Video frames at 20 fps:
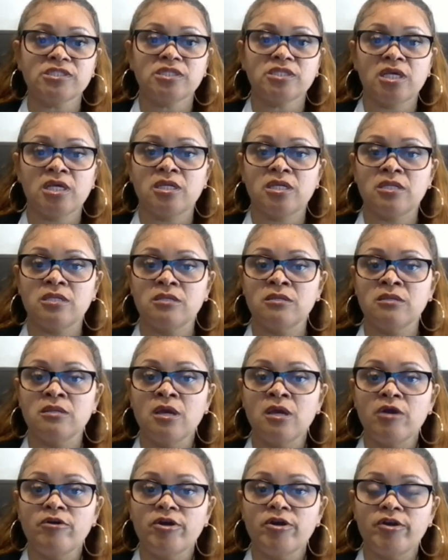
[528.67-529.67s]
risk
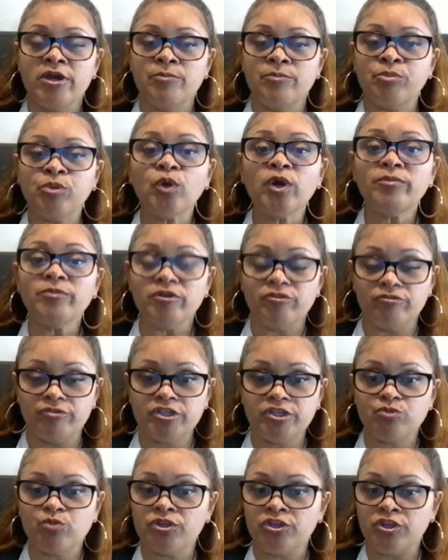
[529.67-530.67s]
in
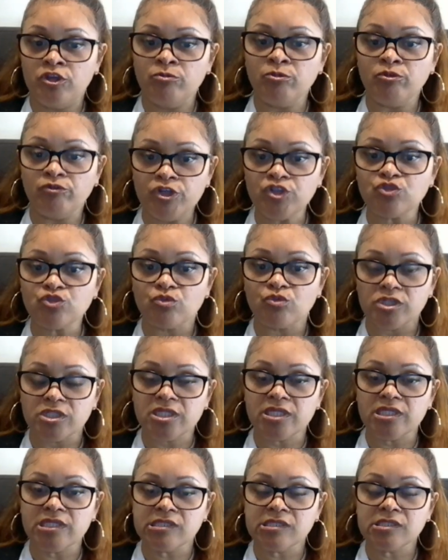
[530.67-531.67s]
employment risk with human
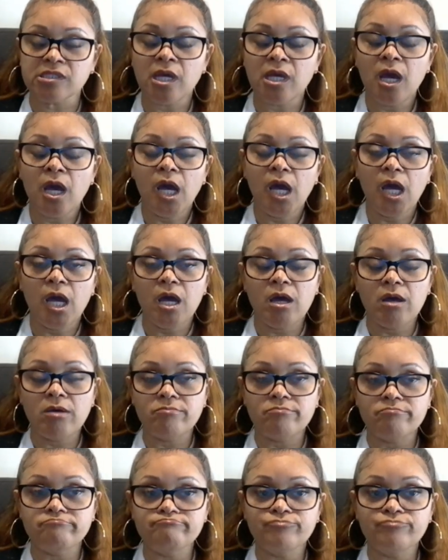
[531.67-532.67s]
resources,
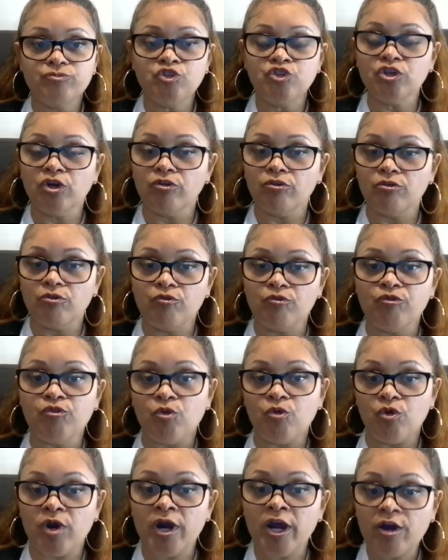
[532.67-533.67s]

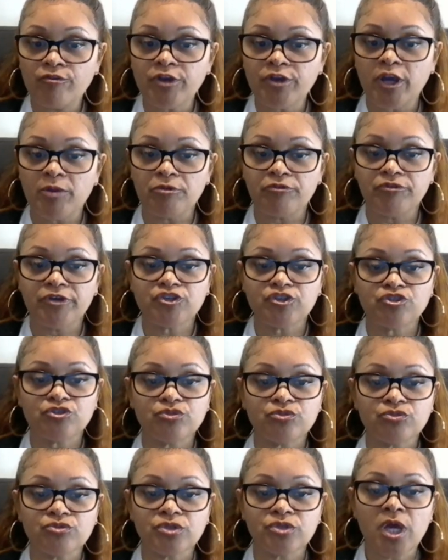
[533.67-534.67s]
for healthcare
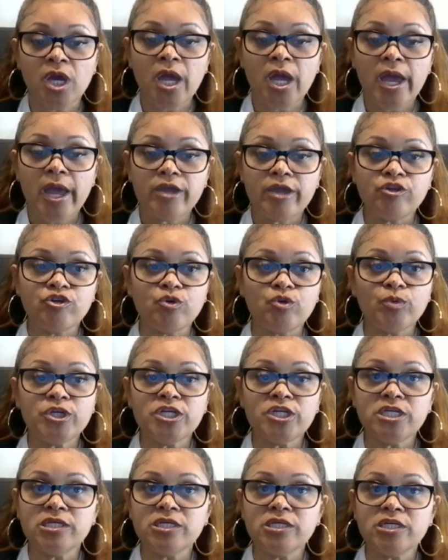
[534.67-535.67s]
professionals.
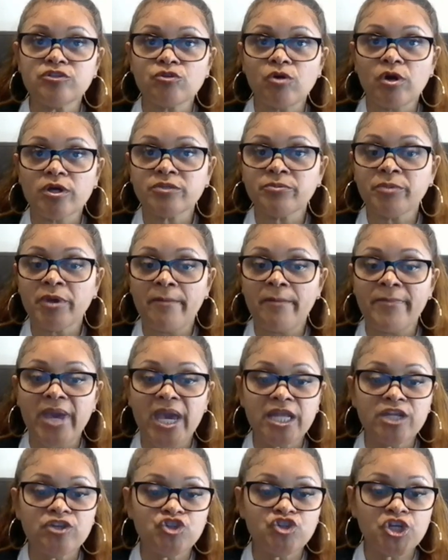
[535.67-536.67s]
We talked
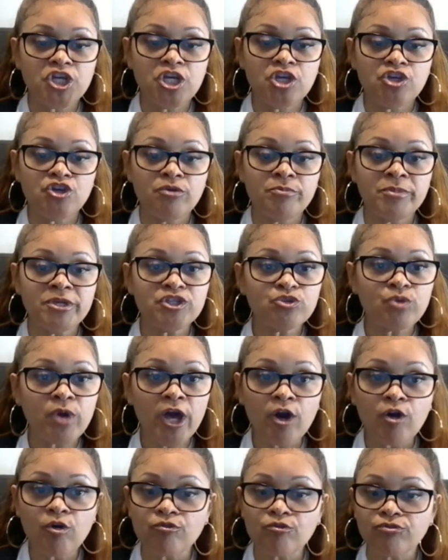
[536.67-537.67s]
about managing your
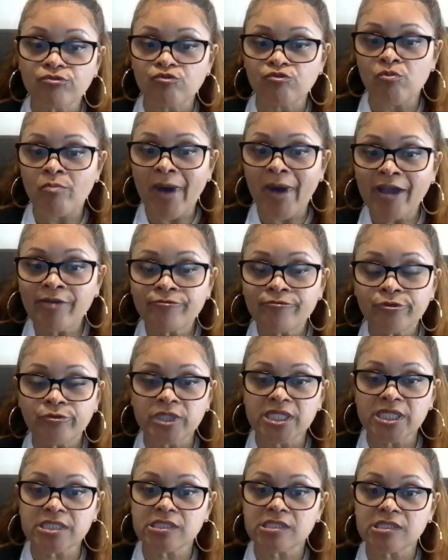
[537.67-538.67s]
mental health through
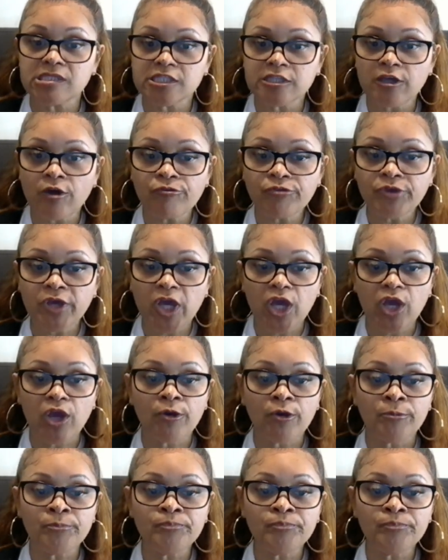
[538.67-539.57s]
mindfulness and self